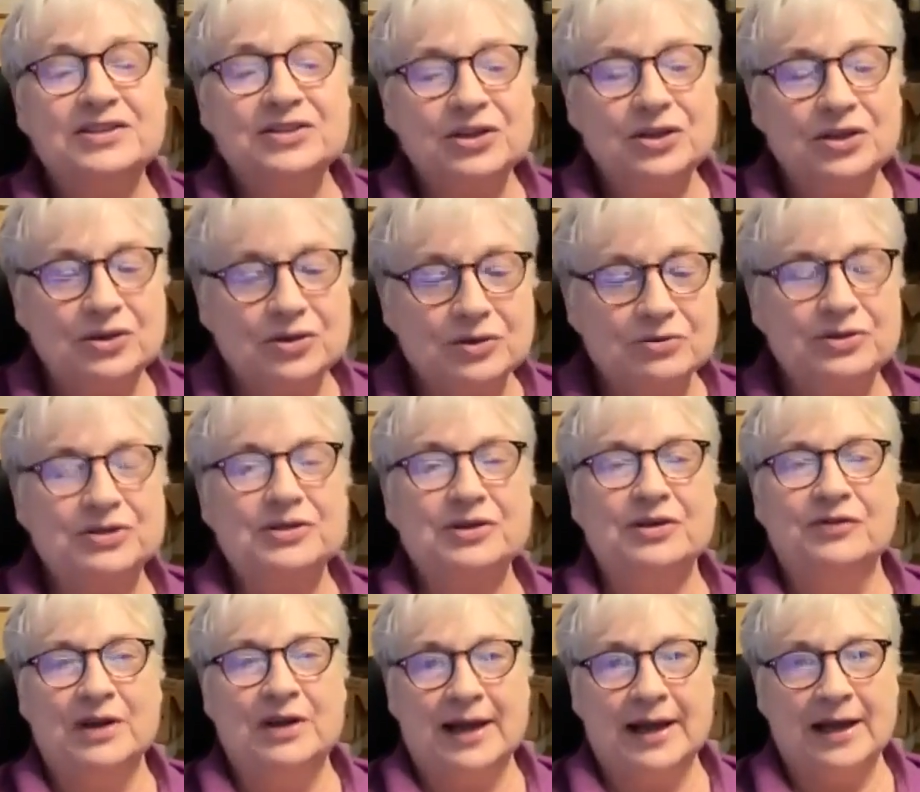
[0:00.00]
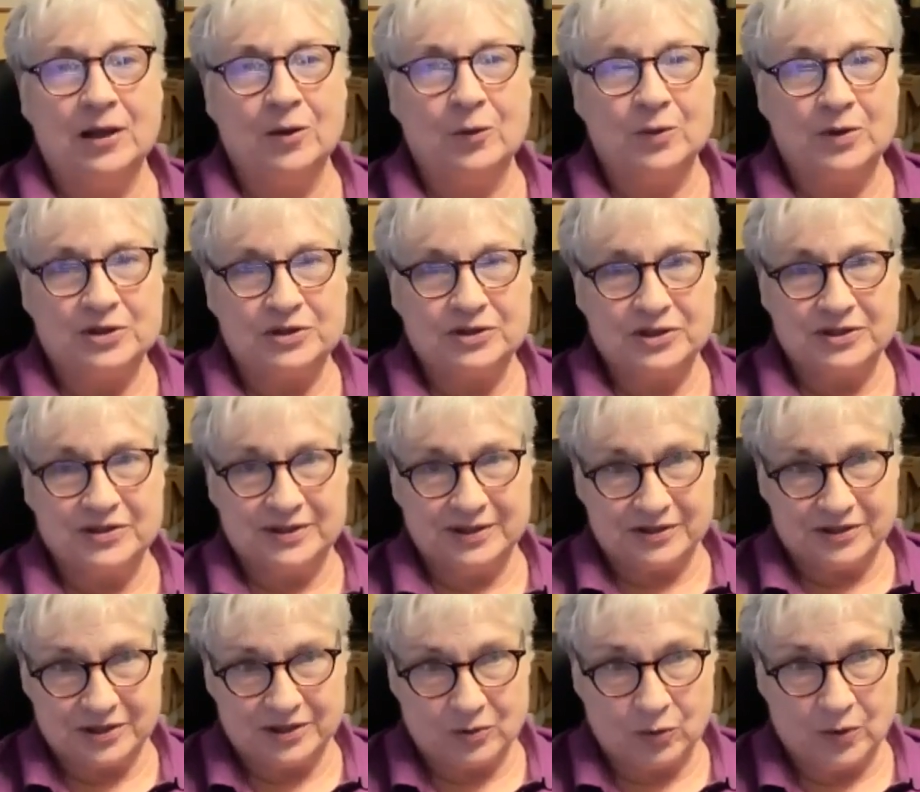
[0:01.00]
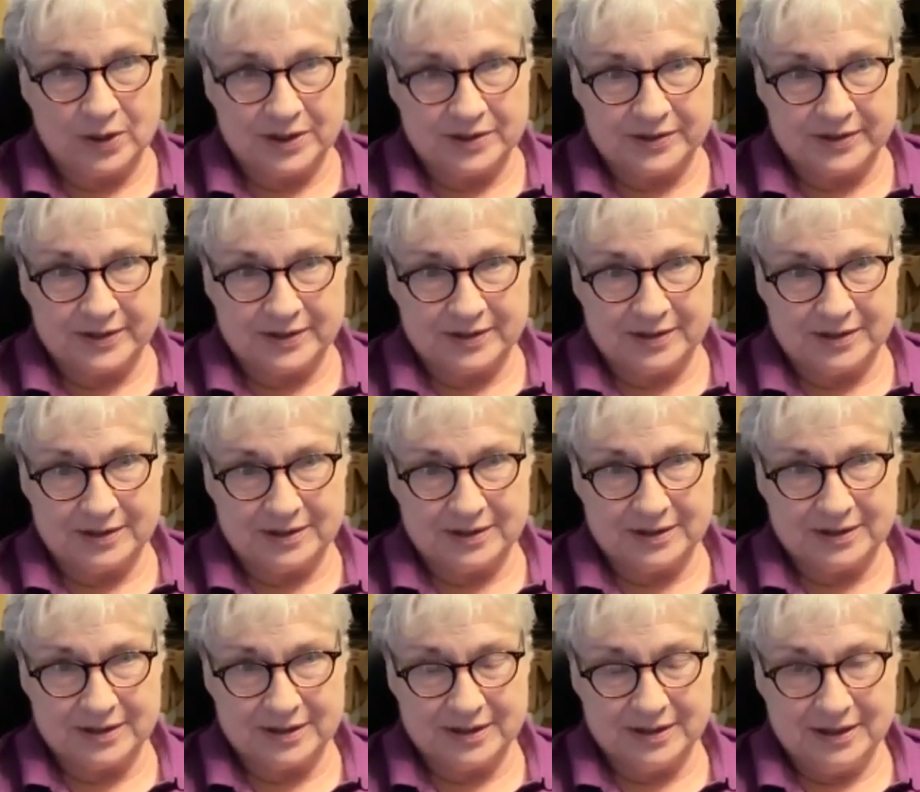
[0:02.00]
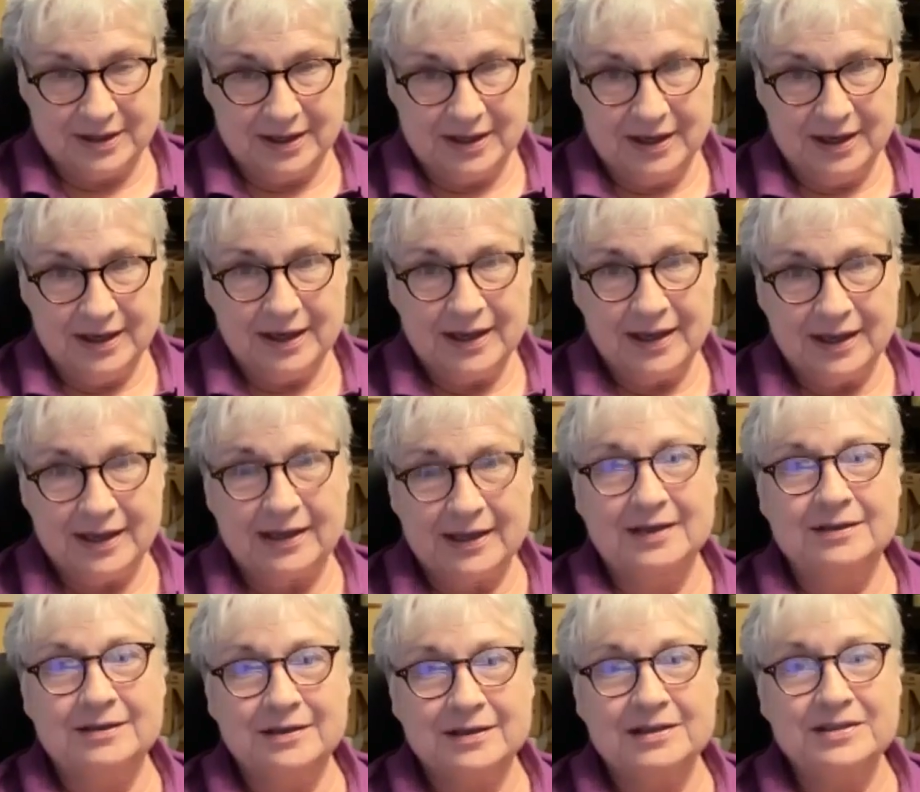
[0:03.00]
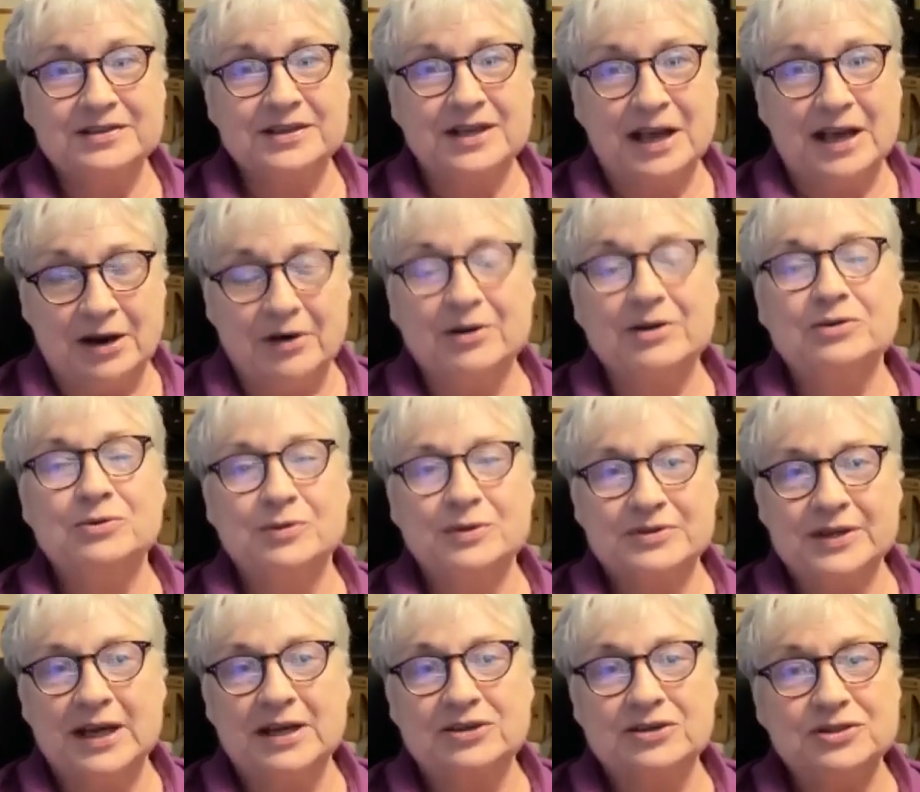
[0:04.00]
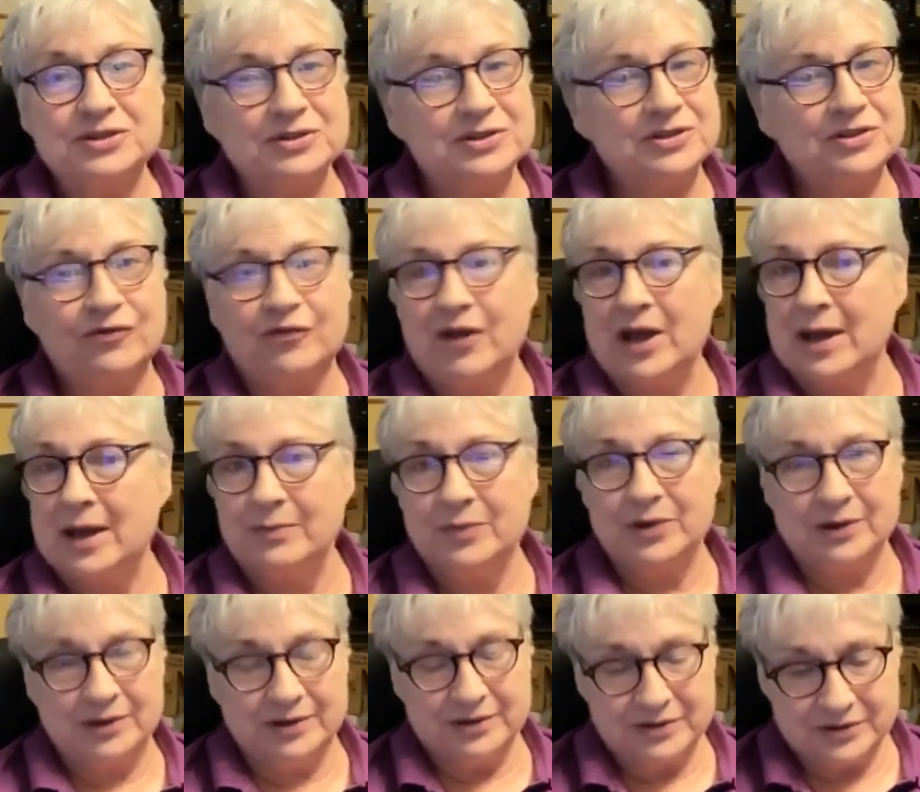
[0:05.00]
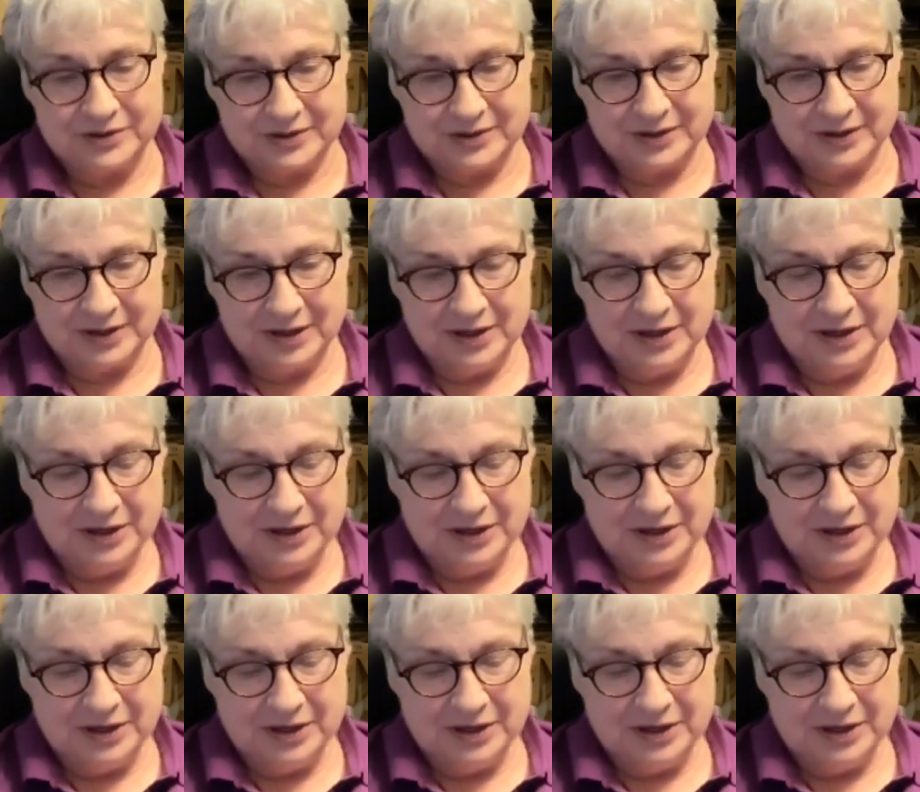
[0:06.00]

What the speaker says: use of language is exquisite, and his characterization's fabulous.